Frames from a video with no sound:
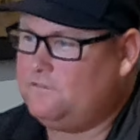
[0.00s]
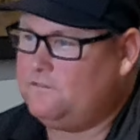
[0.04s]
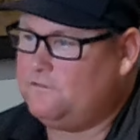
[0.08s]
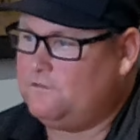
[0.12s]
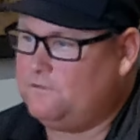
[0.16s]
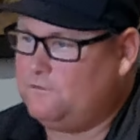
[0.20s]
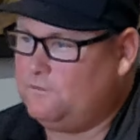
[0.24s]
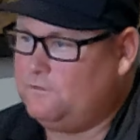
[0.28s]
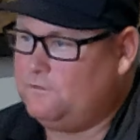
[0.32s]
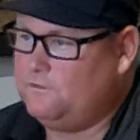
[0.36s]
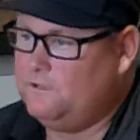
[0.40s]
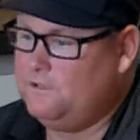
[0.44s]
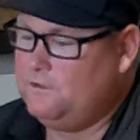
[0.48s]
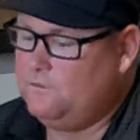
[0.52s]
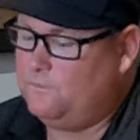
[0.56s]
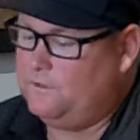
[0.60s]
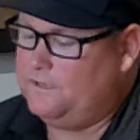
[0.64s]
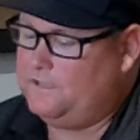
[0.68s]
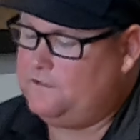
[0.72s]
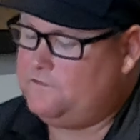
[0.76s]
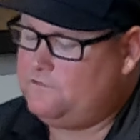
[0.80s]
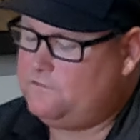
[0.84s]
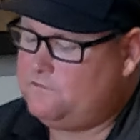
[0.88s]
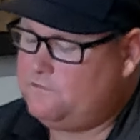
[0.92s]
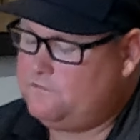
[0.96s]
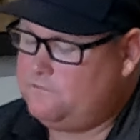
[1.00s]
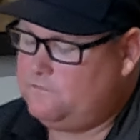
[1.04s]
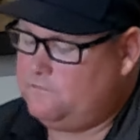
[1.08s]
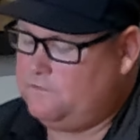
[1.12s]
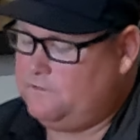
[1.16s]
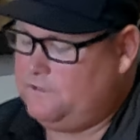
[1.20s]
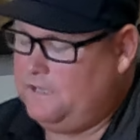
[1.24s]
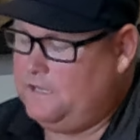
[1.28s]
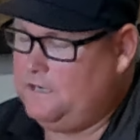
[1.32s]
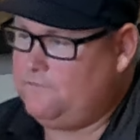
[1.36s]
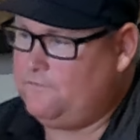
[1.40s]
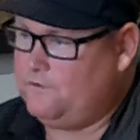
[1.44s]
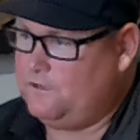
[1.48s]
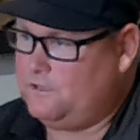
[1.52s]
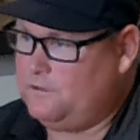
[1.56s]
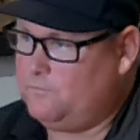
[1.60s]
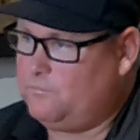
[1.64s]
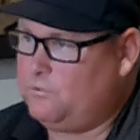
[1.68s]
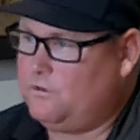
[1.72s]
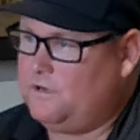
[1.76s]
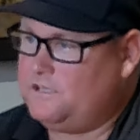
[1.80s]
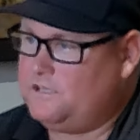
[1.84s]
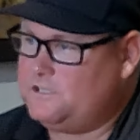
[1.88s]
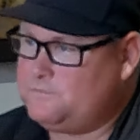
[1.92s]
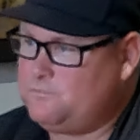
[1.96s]
So when it's kind of a
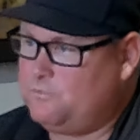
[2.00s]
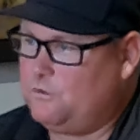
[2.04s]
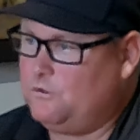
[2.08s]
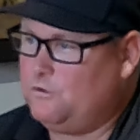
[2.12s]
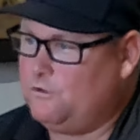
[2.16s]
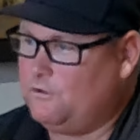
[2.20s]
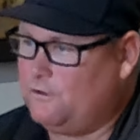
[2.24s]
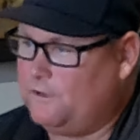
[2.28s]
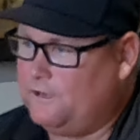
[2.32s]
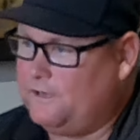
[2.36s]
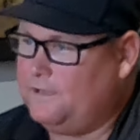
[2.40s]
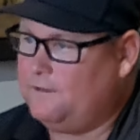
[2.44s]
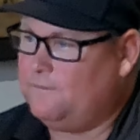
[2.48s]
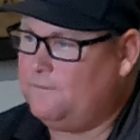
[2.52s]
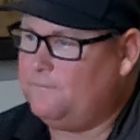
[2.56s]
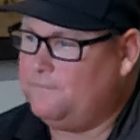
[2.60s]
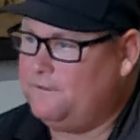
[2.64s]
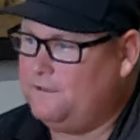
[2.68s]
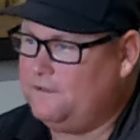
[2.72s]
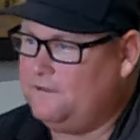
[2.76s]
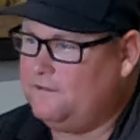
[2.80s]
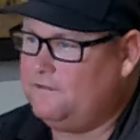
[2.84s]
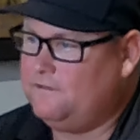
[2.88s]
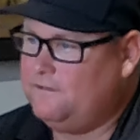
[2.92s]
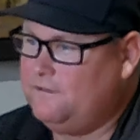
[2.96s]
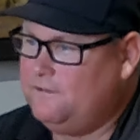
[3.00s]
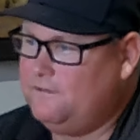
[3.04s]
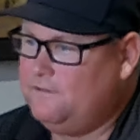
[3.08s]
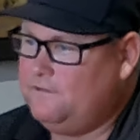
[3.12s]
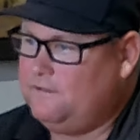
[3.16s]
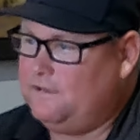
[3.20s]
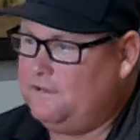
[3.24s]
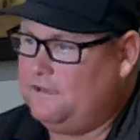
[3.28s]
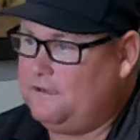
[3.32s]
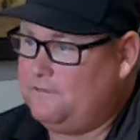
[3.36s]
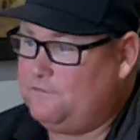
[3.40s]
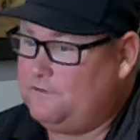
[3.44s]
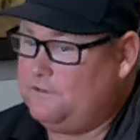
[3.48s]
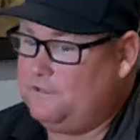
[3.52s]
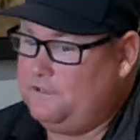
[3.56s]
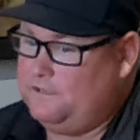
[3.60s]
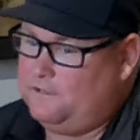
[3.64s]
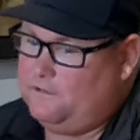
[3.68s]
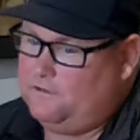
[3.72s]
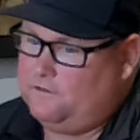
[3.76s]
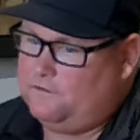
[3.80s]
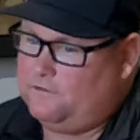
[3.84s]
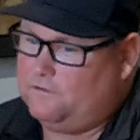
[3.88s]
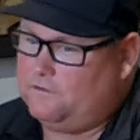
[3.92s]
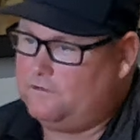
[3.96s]
compressed program, you have to
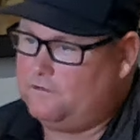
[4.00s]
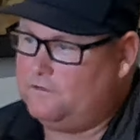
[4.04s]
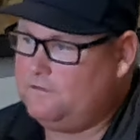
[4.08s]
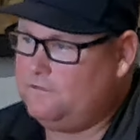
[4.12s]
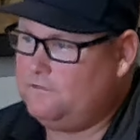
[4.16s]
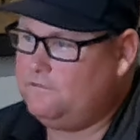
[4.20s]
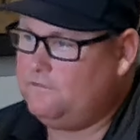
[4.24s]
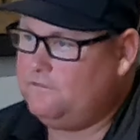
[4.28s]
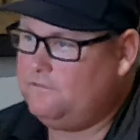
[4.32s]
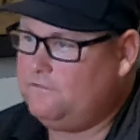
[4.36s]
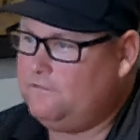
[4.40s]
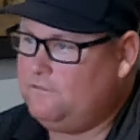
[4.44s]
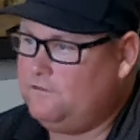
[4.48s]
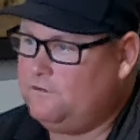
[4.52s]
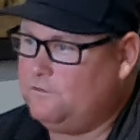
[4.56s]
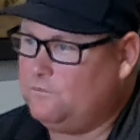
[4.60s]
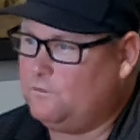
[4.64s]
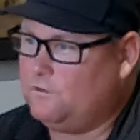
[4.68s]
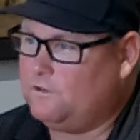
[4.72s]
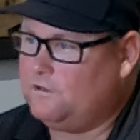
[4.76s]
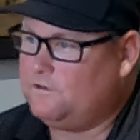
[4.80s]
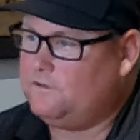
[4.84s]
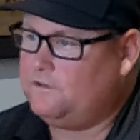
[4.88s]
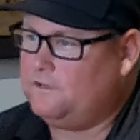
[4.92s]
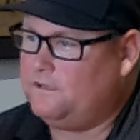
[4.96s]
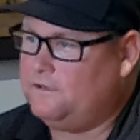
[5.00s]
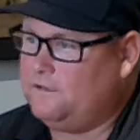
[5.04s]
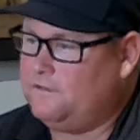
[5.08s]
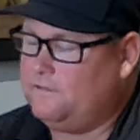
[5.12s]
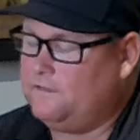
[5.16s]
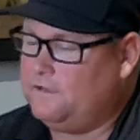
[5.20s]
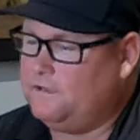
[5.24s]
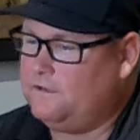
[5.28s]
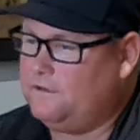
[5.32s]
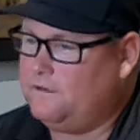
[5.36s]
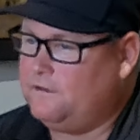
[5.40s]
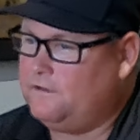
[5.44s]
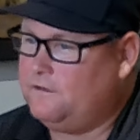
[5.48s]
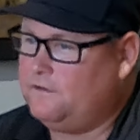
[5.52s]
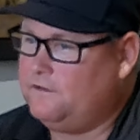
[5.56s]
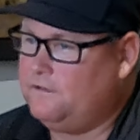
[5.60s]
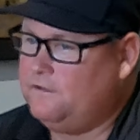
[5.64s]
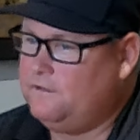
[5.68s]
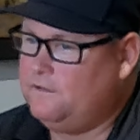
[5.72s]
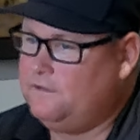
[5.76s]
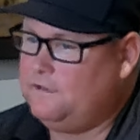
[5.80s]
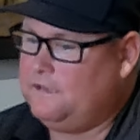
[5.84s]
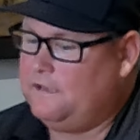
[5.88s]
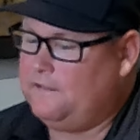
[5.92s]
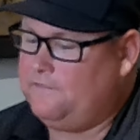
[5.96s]
get your work done, and then
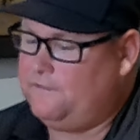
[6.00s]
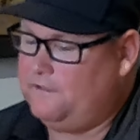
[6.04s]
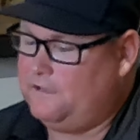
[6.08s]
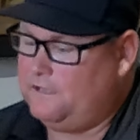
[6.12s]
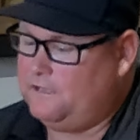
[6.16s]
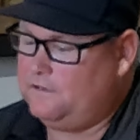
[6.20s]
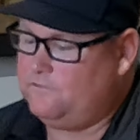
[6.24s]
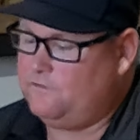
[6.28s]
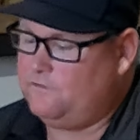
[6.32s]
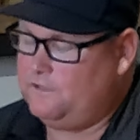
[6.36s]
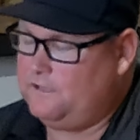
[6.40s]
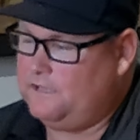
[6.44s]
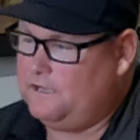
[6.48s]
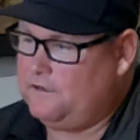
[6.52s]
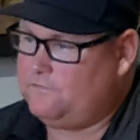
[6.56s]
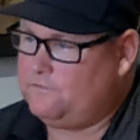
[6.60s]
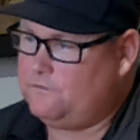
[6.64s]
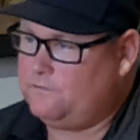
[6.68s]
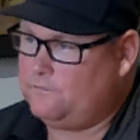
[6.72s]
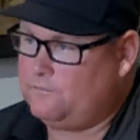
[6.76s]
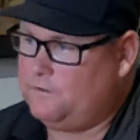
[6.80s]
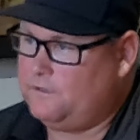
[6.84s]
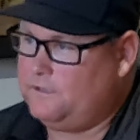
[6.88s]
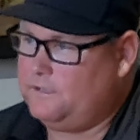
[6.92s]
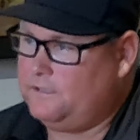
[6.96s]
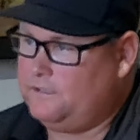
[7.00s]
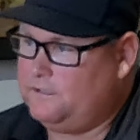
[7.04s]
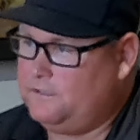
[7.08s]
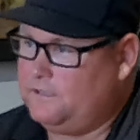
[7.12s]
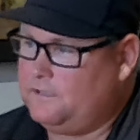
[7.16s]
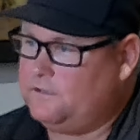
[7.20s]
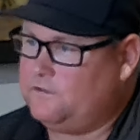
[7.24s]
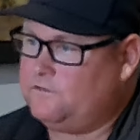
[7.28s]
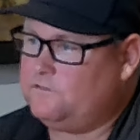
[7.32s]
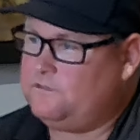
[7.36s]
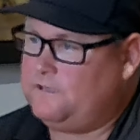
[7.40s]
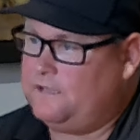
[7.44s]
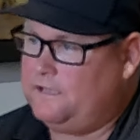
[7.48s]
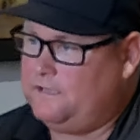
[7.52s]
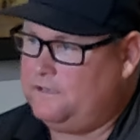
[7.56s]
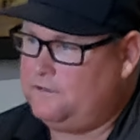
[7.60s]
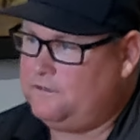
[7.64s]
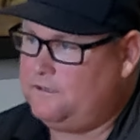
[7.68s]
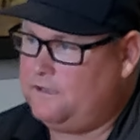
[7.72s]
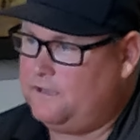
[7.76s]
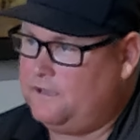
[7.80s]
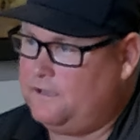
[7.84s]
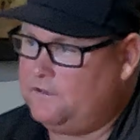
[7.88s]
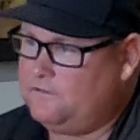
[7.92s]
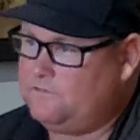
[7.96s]
at the end of it, you have to write like a state
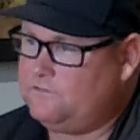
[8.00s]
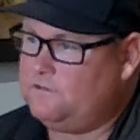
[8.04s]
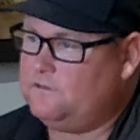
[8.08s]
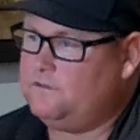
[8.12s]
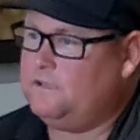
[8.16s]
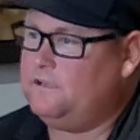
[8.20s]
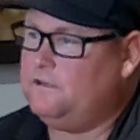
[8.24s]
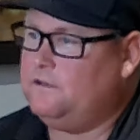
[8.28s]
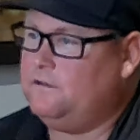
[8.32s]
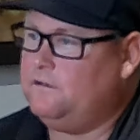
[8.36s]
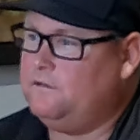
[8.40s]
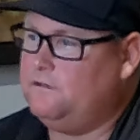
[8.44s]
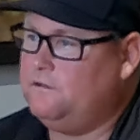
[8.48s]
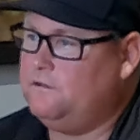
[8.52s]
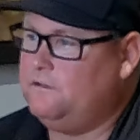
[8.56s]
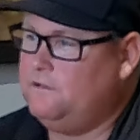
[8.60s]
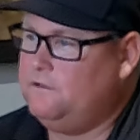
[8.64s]
test, and then